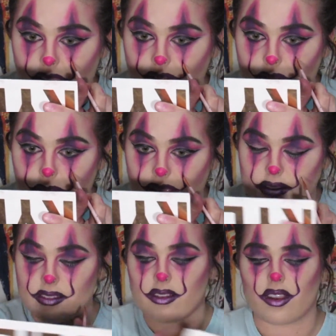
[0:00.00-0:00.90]
even because
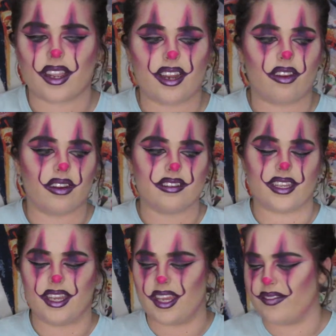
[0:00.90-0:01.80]
these are kind of hard to
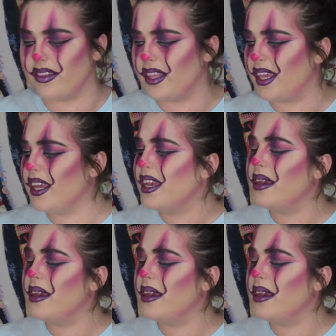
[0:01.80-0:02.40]
get evenly,